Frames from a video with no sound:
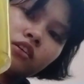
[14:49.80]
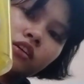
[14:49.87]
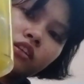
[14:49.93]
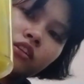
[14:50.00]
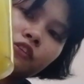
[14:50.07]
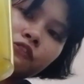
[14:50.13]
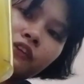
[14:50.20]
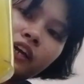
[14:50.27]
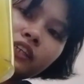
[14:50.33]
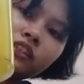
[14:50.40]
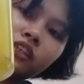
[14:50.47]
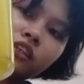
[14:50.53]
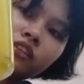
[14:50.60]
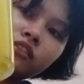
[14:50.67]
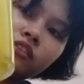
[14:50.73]
define
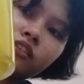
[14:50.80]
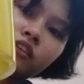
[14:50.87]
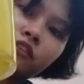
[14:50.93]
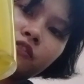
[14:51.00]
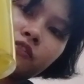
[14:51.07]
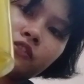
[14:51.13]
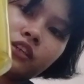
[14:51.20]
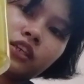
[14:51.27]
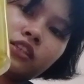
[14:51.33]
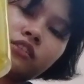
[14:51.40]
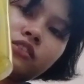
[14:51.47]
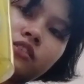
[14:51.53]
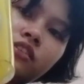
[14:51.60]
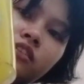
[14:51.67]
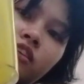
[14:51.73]
it, if
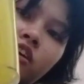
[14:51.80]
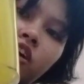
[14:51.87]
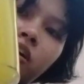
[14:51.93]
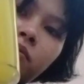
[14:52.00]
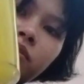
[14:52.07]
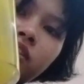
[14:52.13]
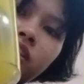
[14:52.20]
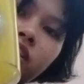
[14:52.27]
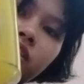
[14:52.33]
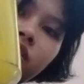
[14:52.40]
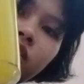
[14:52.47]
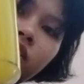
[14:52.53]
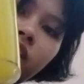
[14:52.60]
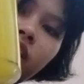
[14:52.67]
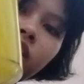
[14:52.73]
it's homogeneous
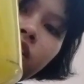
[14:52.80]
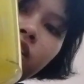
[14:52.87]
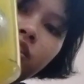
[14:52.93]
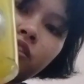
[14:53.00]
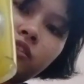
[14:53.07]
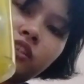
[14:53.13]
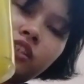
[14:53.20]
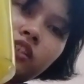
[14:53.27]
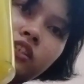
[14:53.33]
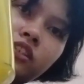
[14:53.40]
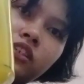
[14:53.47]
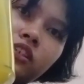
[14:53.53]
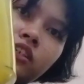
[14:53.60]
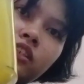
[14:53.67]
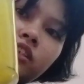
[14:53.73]
or heterogeneous,
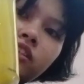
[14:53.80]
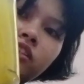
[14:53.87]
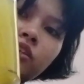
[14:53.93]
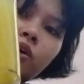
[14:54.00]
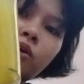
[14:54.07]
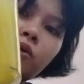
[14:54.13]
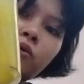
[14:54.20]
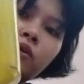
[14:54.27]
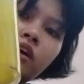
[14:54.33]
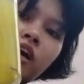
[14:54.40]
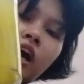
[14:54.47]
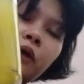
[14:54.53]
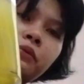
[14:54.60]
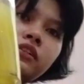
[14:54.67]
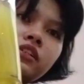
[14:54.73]
so
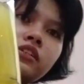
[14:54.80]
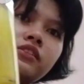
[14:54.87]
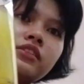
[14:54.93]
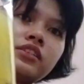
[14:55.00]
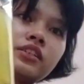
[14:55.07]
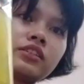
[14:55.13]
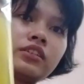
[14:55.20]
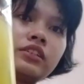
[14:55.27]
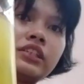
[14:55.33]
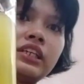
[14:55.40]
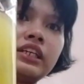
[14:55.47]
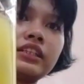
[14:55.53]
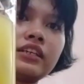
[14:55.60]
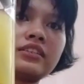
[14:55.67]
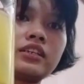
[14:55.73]
I will consider
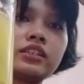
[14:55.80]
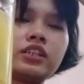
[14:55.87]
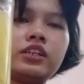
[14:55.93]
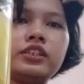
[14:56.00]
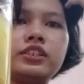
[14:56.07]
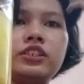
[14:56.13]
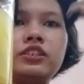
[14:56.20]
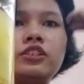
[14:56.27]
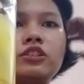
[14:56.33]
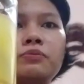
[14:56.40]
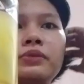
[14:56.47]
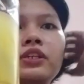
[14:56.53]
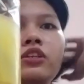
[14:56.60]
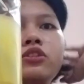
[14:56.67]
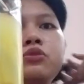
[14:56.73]
it as heterogeneous
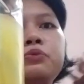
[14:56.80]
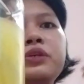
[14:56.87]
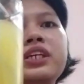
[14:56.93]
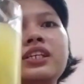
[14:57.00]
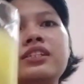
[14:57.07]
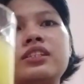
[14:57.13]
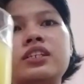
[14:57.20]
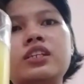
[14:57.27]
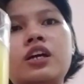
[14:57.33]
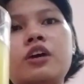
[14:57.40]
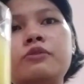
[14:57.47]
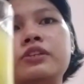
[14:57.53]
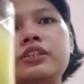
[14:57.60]
because we can see in our